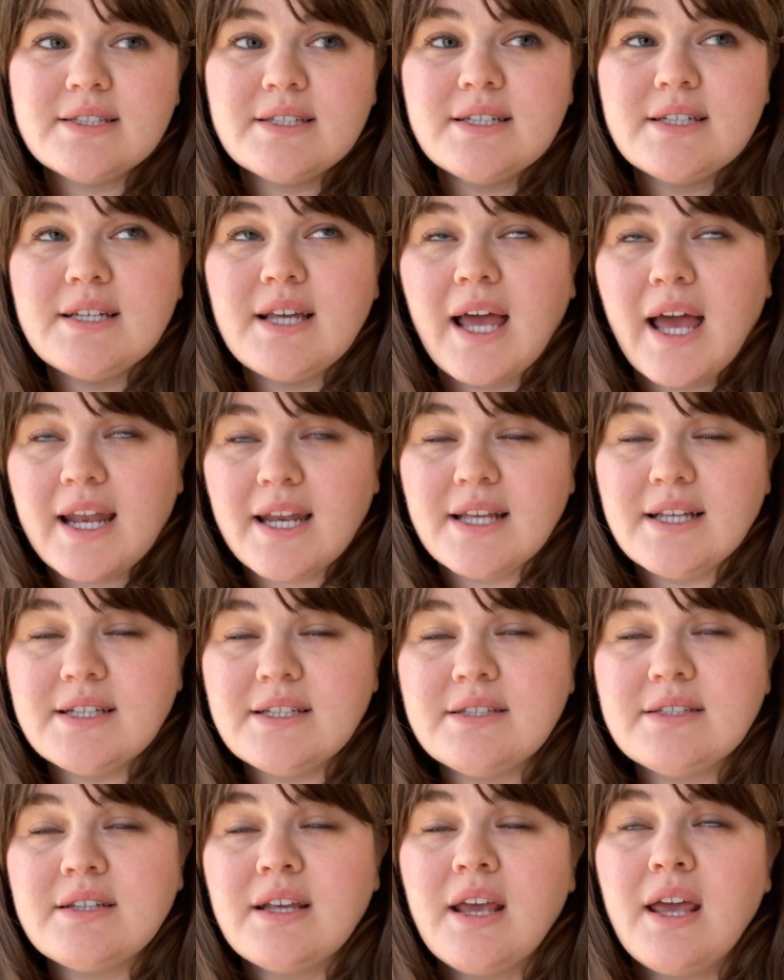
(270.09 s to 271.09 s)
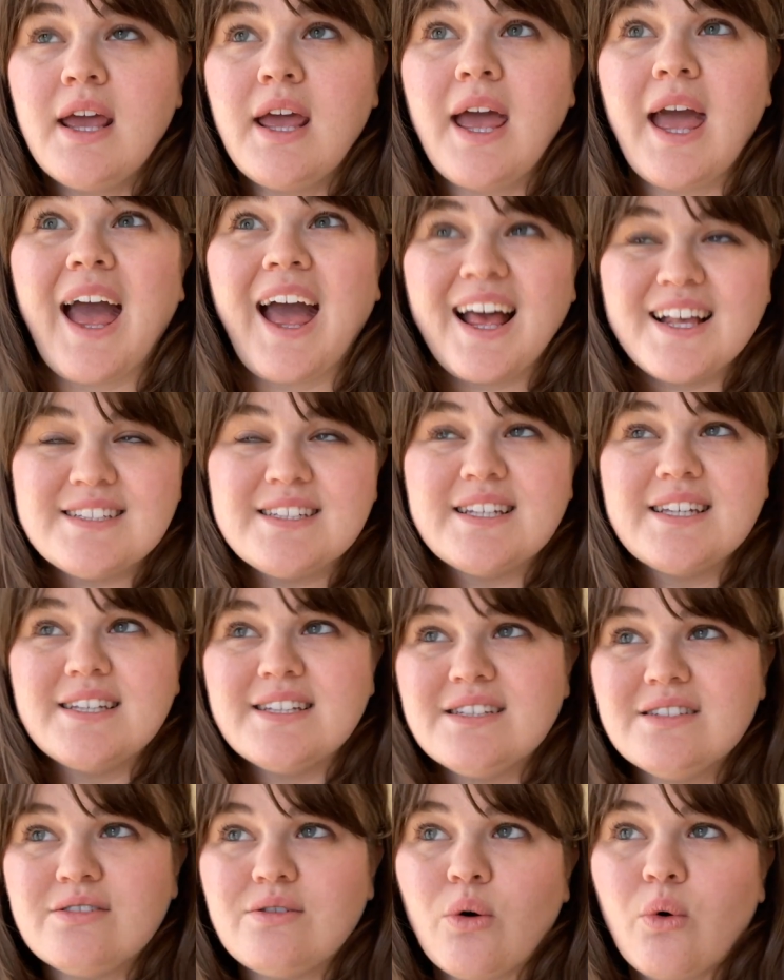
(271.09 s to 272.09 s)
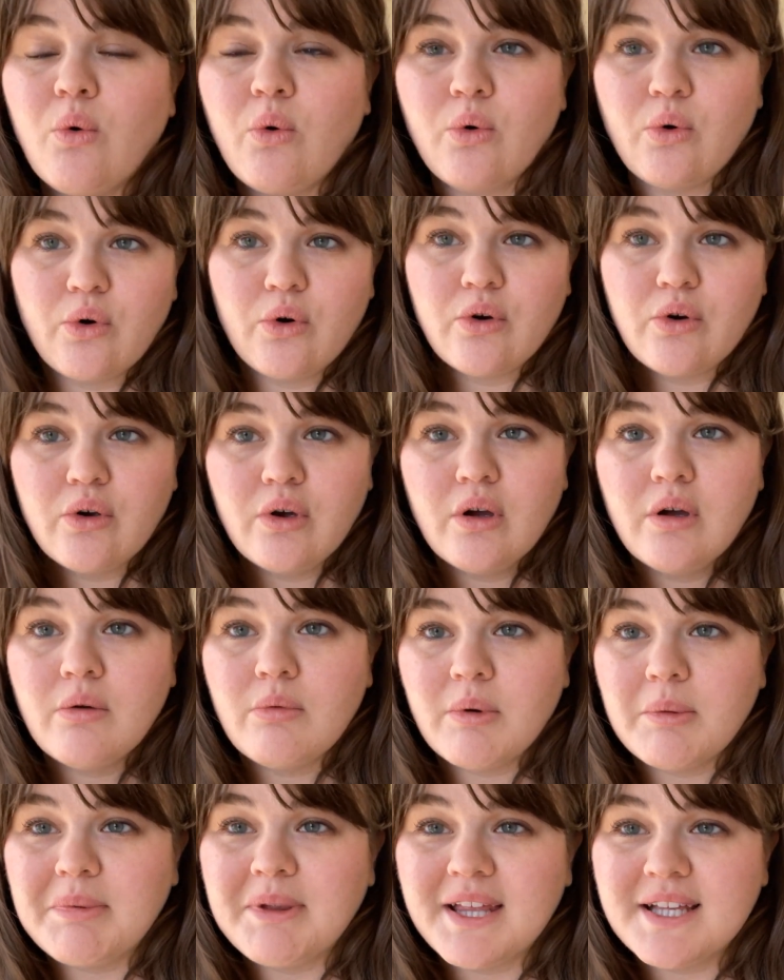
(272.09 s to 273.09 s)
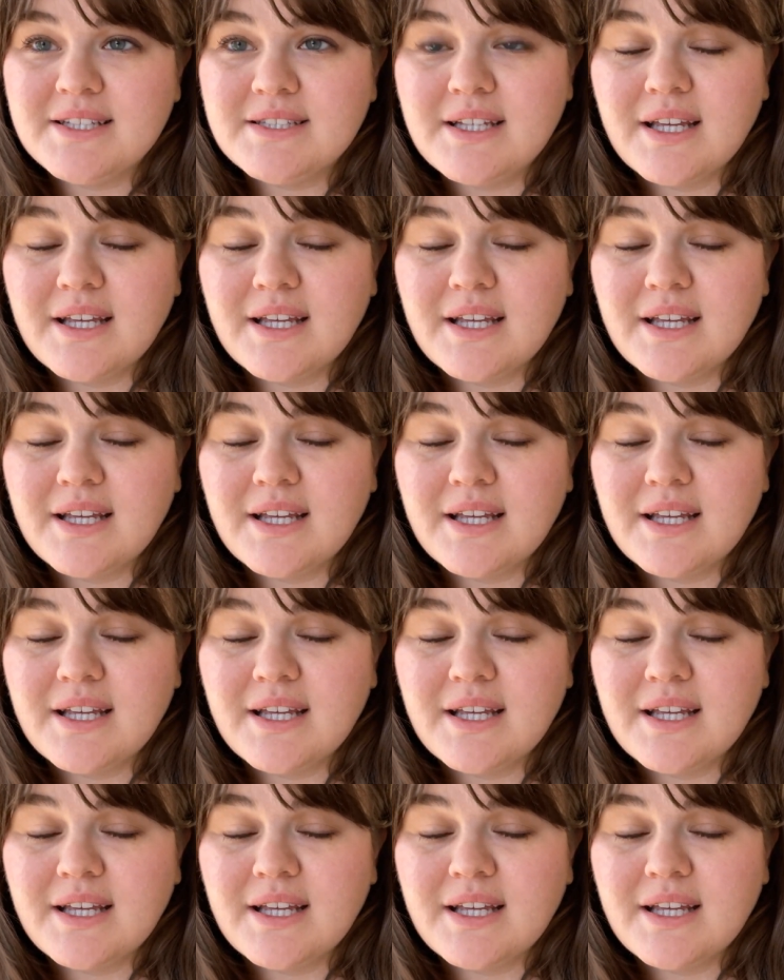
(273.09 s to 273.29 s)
is or replace